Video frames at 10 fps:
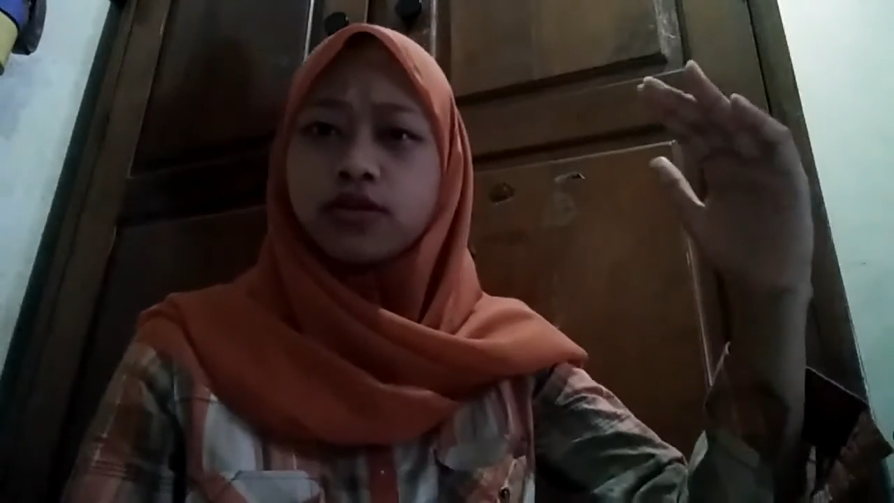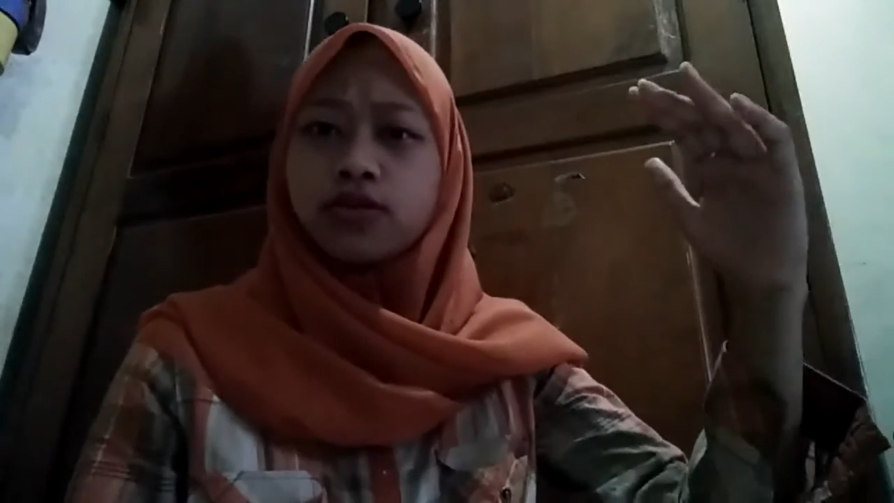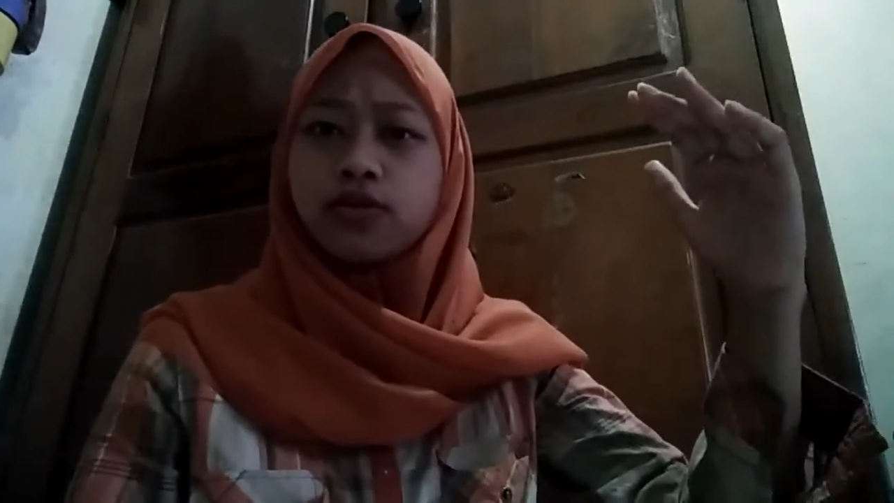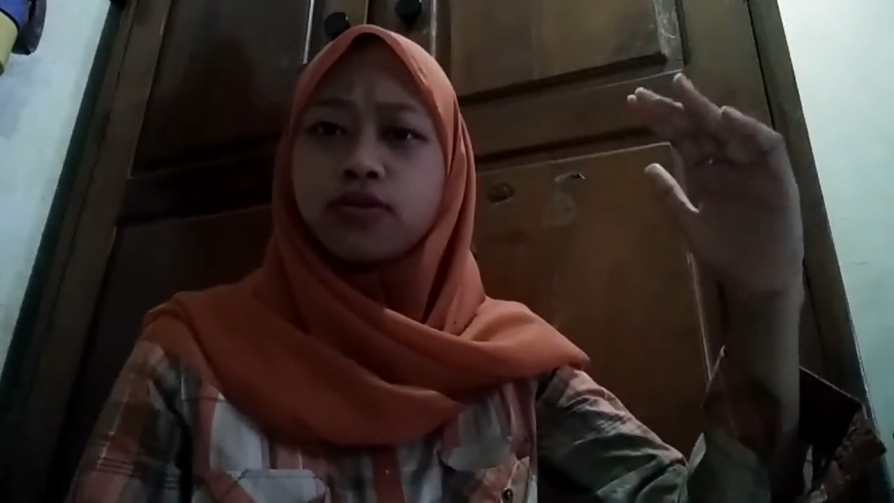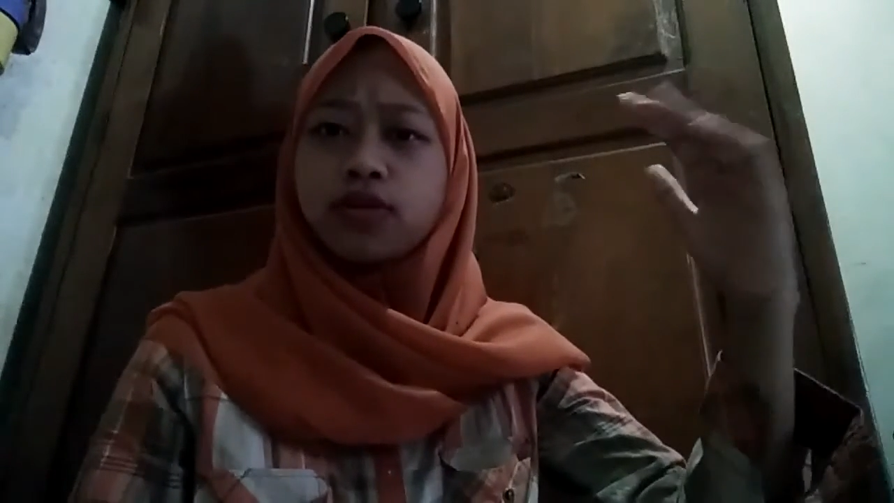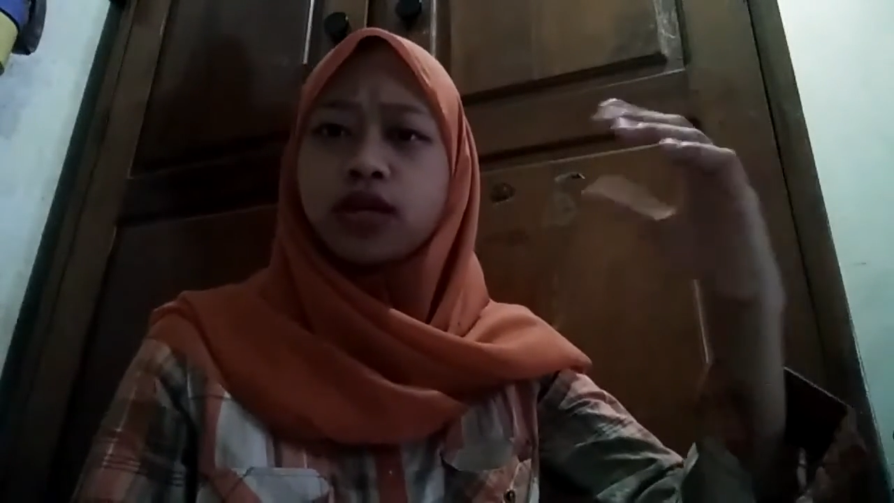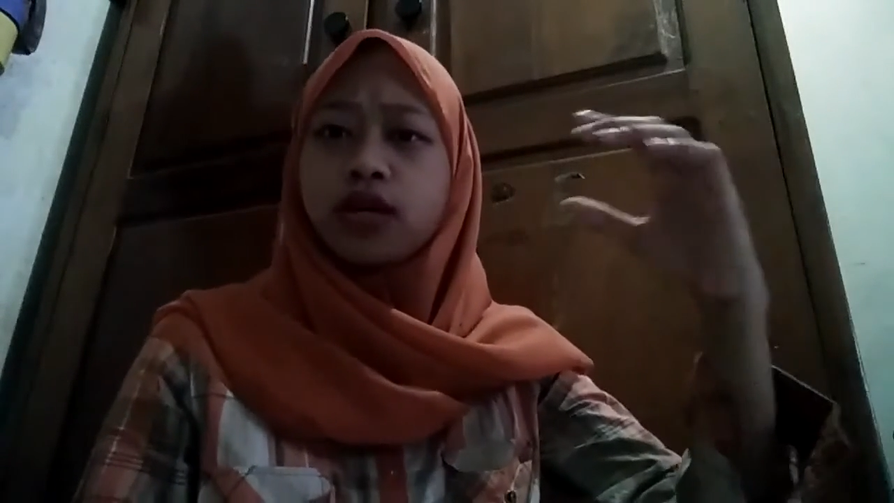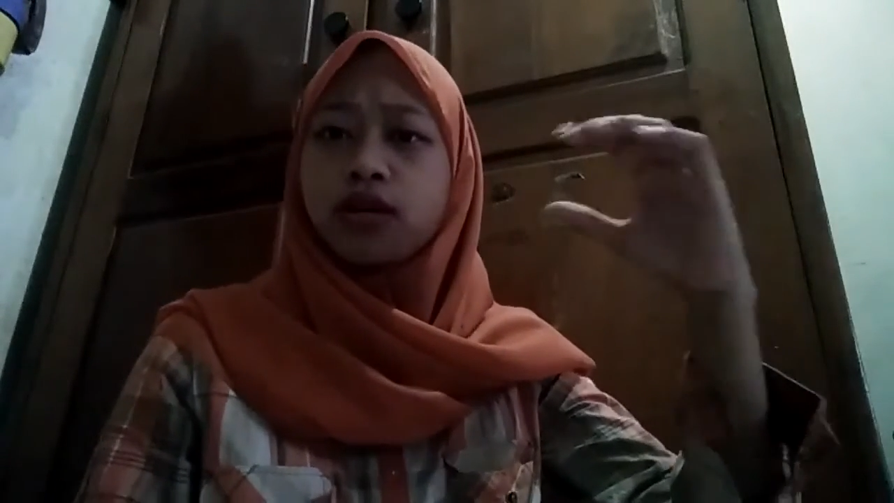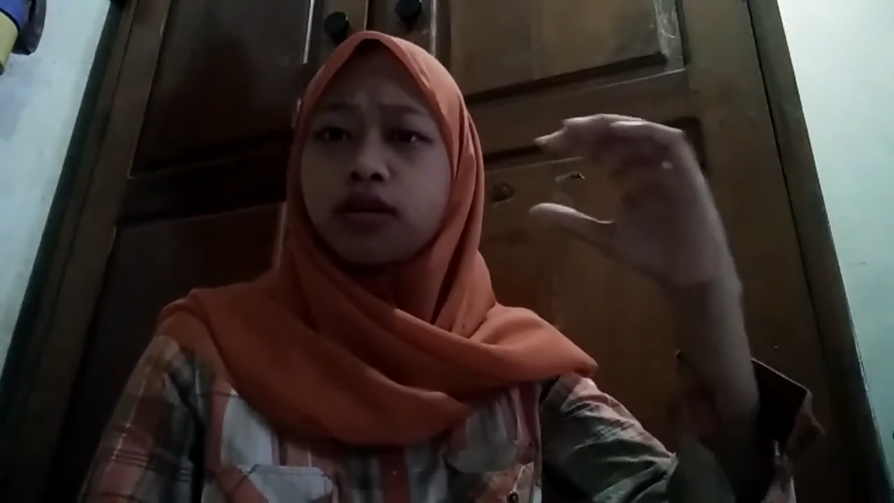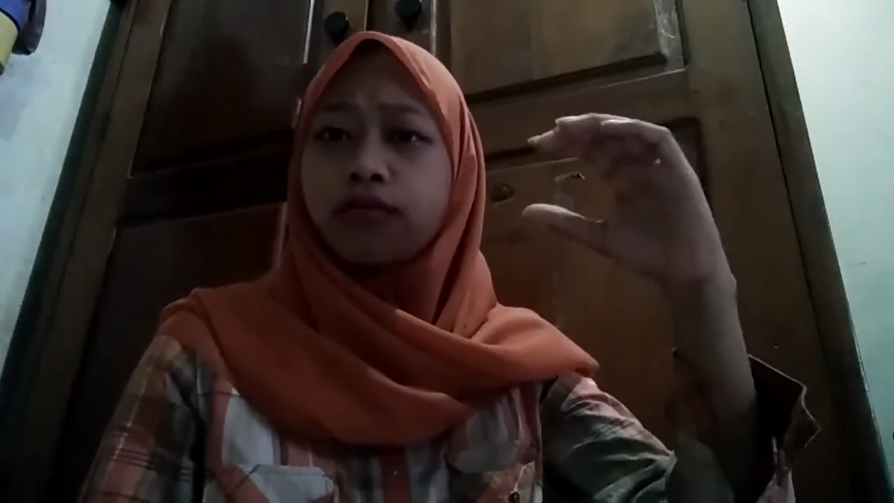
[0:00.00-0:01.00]
to
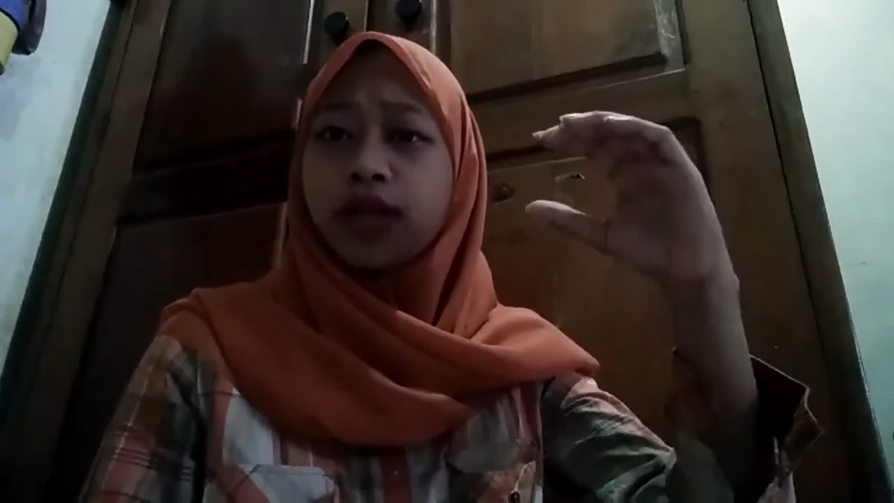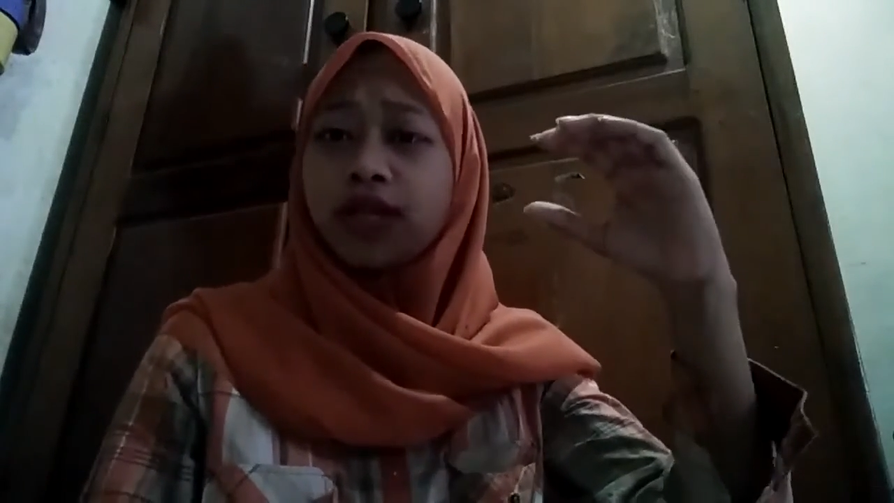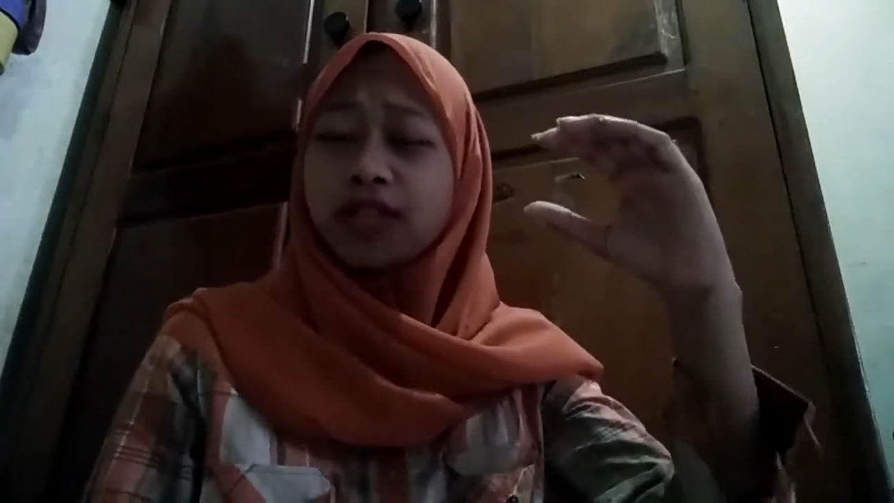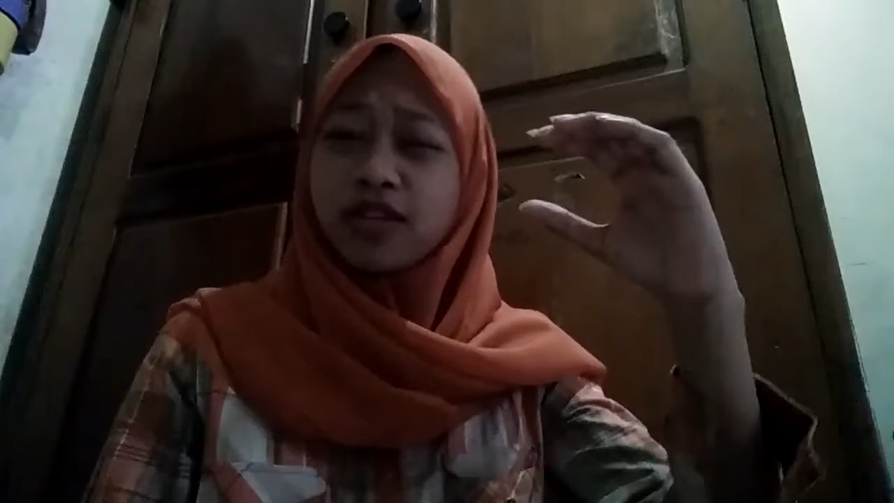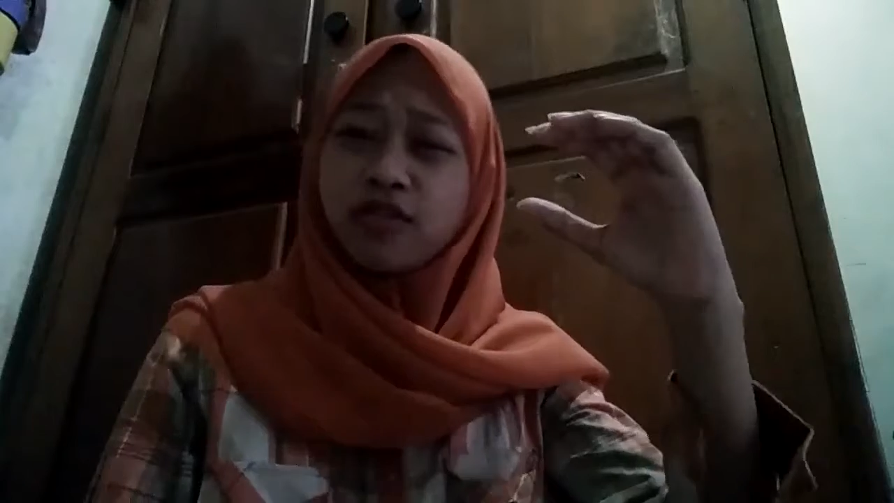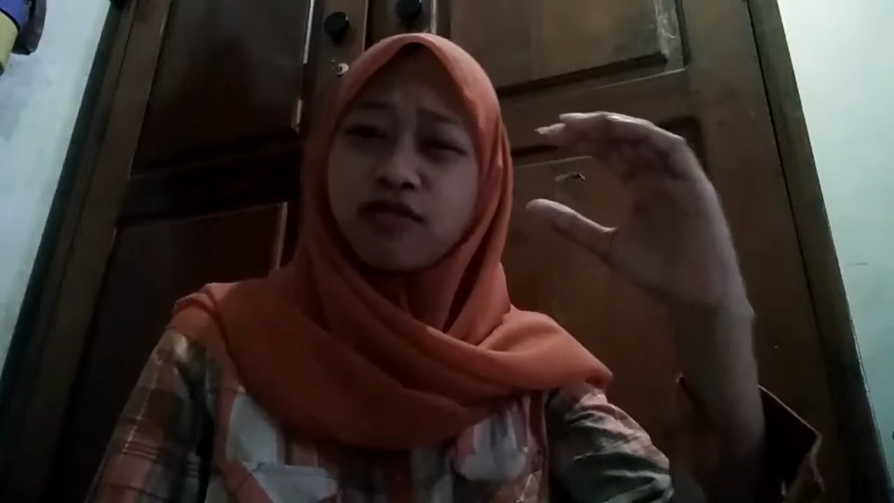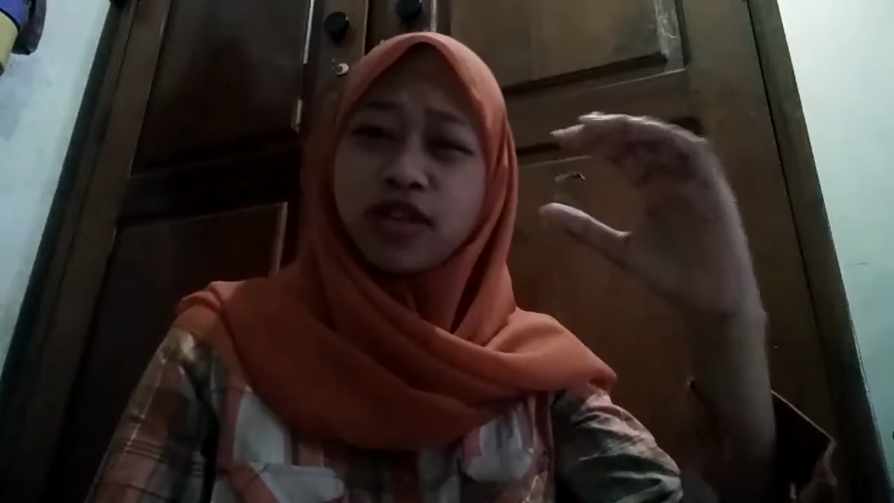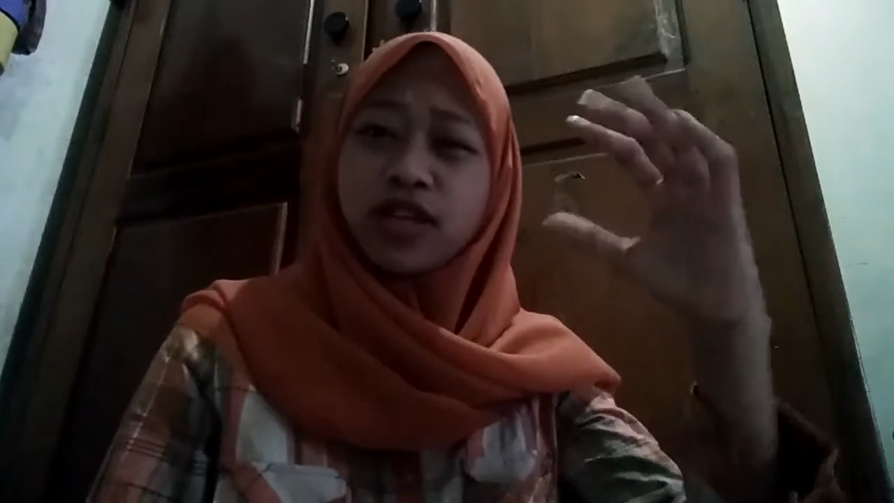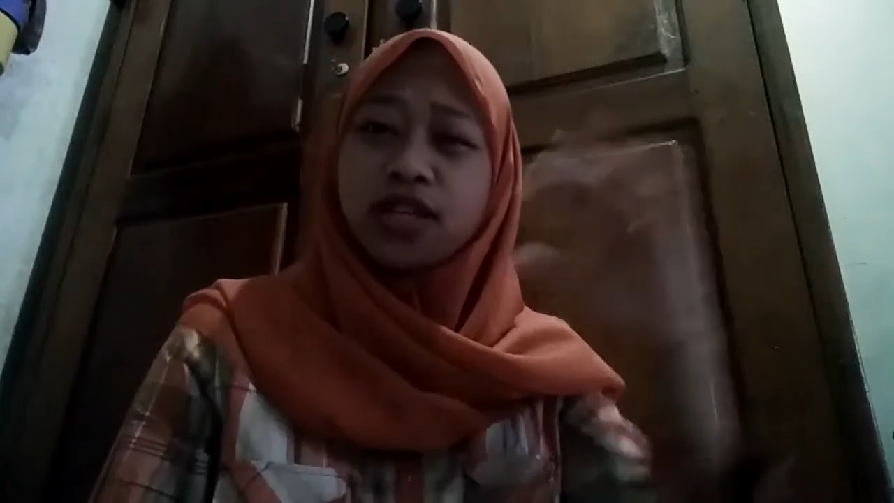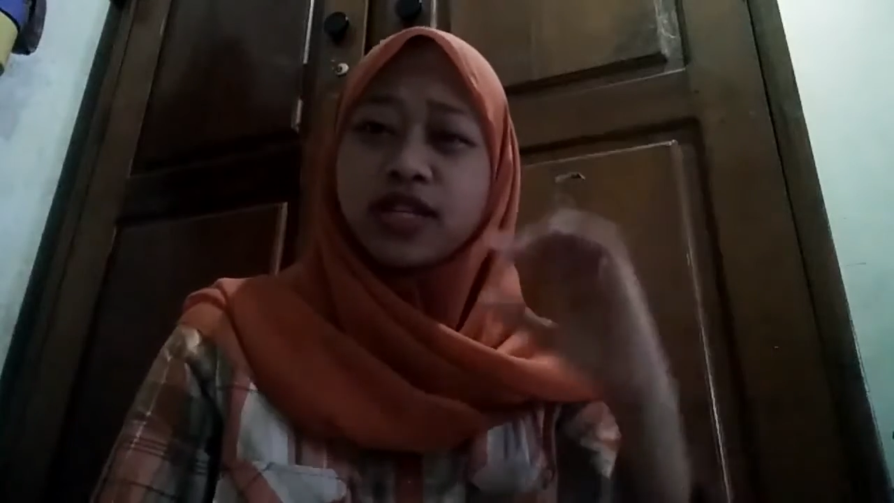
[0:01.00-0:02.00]
the main category.